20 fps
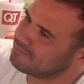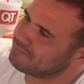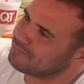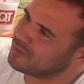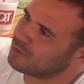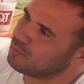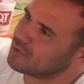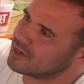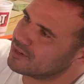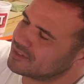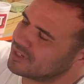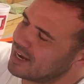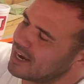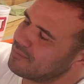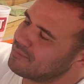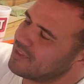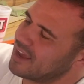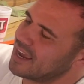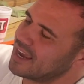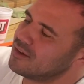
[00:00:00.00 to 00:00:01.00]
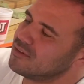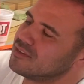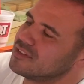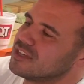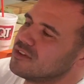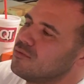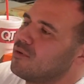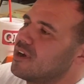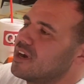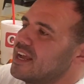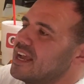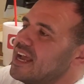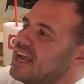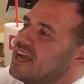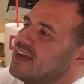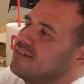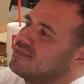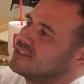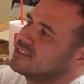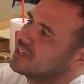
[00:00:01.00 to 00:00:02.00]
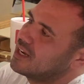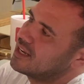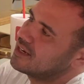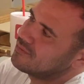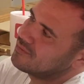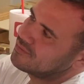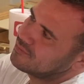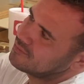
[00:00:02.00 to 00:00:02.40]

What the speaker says: the wintertime, the angle that you want to have is kind of